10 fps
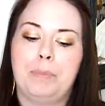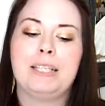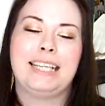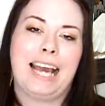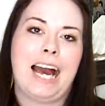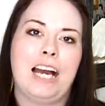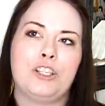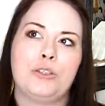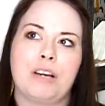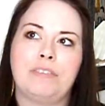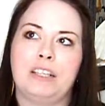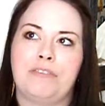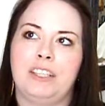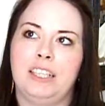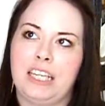But yeah, you
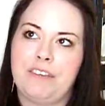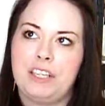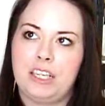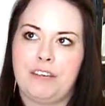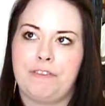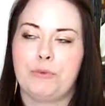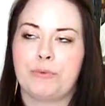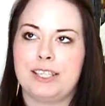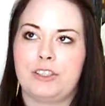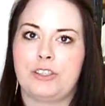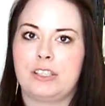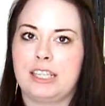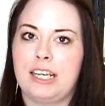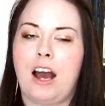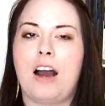definitely feel, even if you rinse your
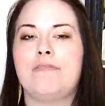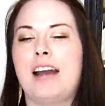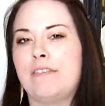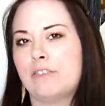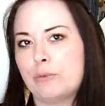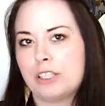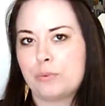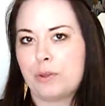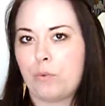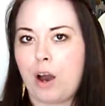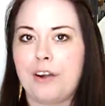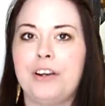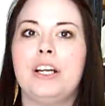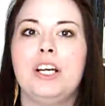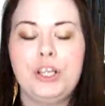skin off afterwards with
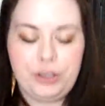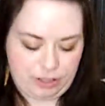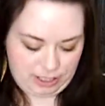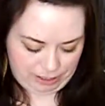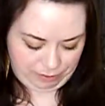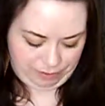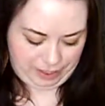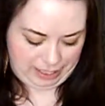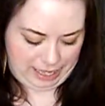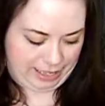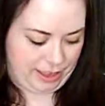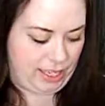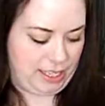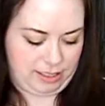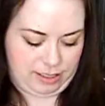water, you still feel
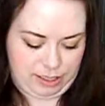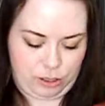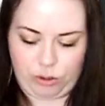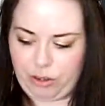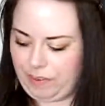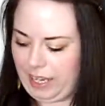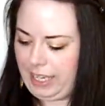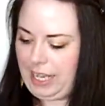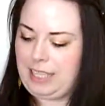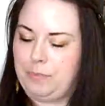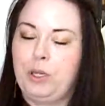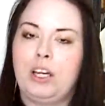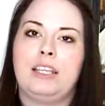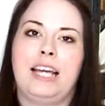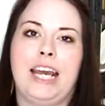like it's sort of like has
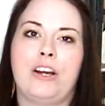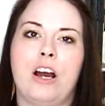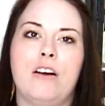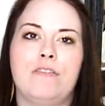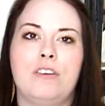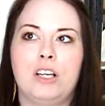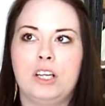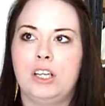put a layer of